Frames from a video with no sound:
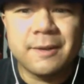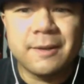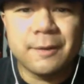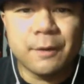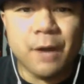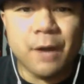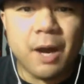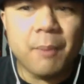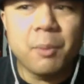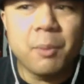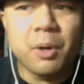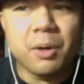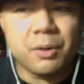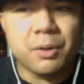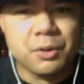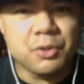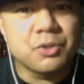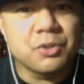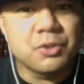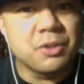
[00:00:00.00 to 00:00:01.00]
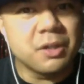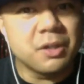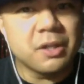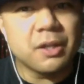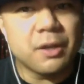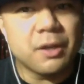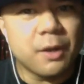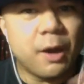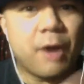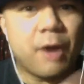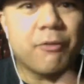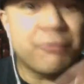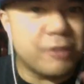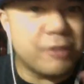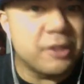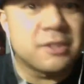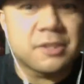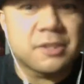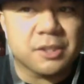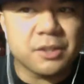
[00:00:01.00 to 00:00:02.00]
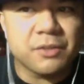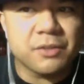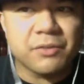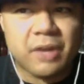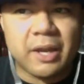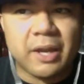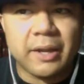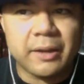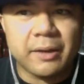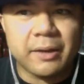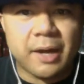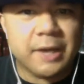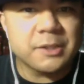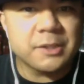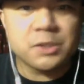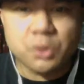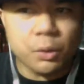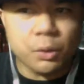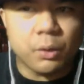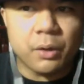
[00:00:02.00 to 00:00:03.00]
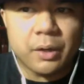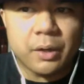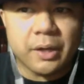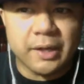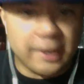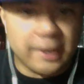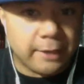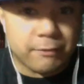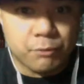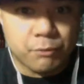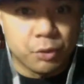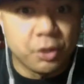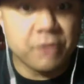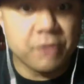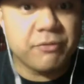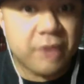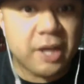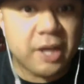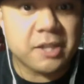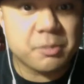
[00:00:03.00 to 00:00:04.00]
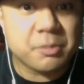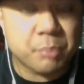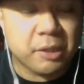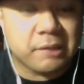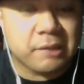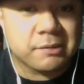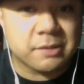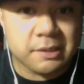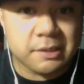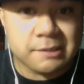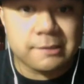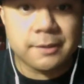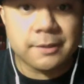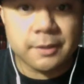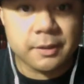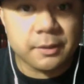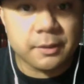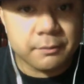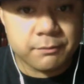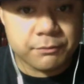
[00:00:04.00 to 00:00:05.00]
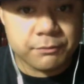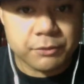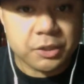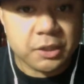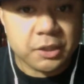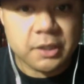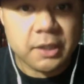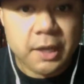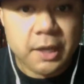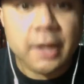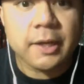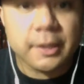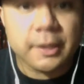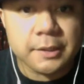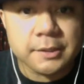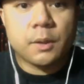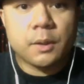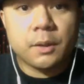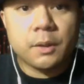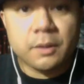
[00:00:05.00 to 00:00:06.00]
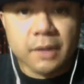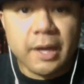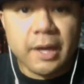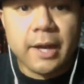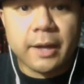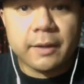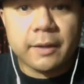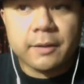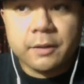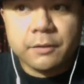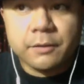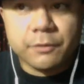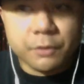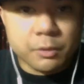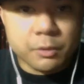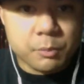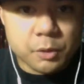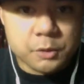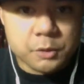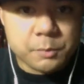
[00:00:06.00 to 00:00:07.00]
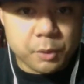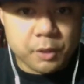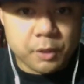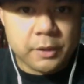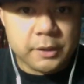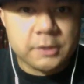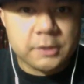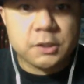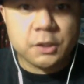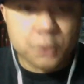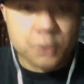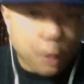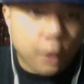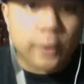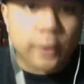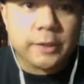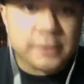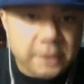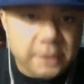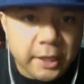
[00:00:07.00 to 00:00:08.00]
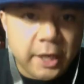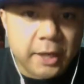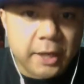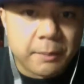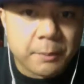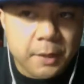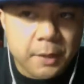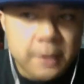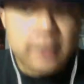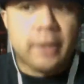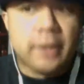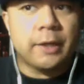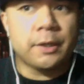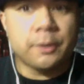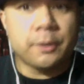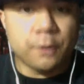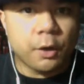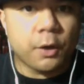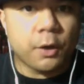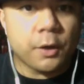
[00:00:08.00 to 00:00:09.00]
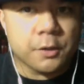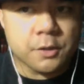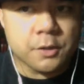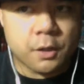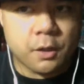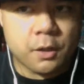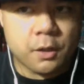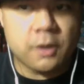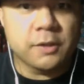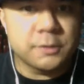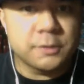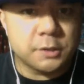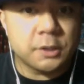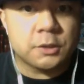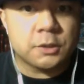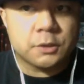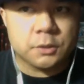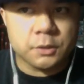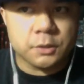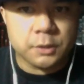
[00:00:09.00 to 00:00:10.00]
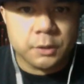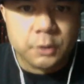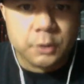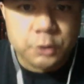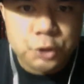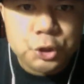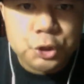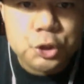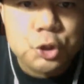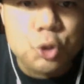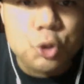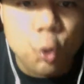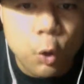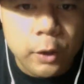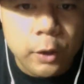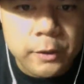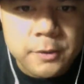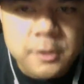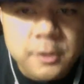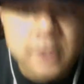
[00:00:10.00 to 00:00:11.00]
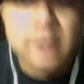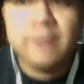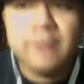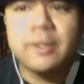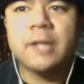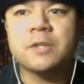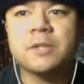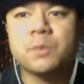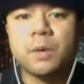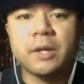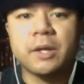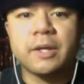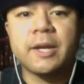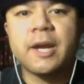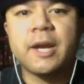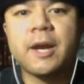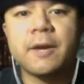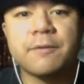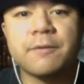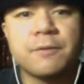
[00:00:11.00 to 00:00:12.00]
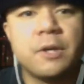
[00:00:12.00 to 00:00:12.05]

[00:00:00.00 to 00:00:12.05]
NABA usually offensive and high scoring and really fast paced thanks to the freaking Canadians. Yeah, for the most part it's a guards game, and guards are essentially short. That's why they have